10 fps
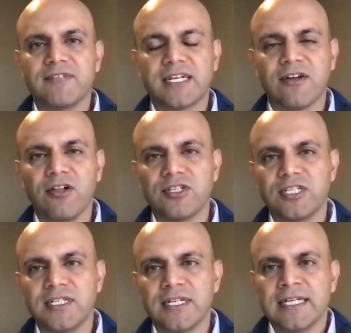
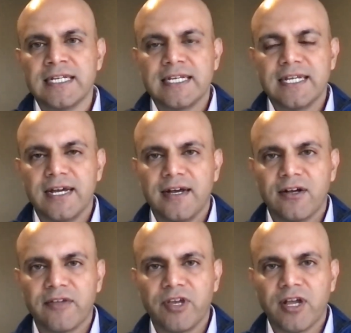technology, I'll
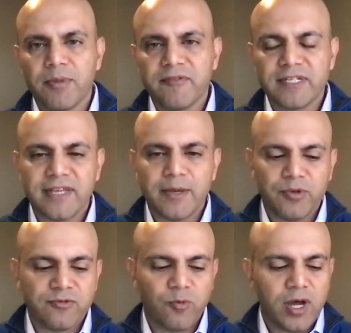give you a couple of examples.